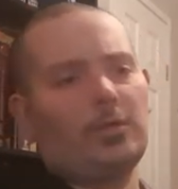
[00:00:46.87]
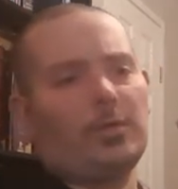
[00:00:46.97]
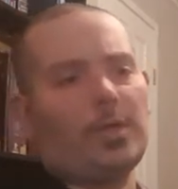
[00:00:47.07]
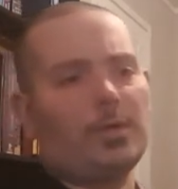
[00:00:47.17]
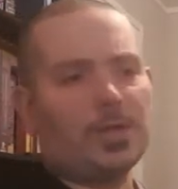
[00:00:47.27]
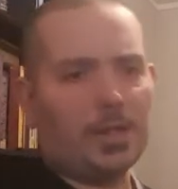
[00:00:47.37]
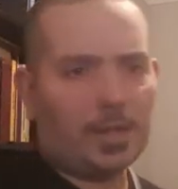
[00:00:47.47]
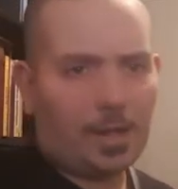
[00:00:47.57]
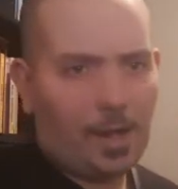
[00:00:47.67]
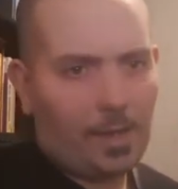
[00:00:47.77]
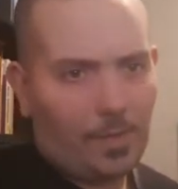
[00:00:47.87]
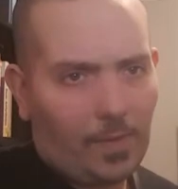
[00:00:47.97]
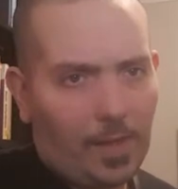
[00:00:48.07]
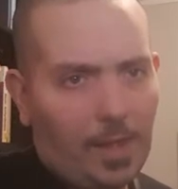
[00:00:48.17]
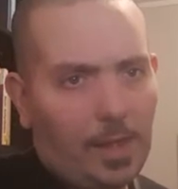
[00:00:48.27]
You'll notice it's
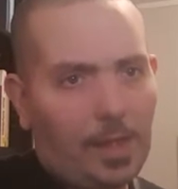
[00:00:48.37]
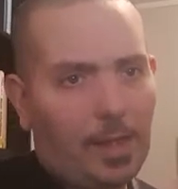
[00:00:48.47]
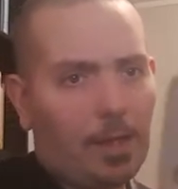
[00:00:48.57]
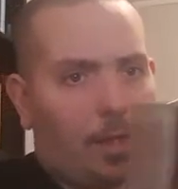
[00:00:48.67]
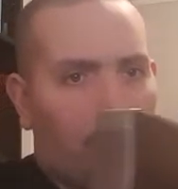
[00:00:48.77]
got the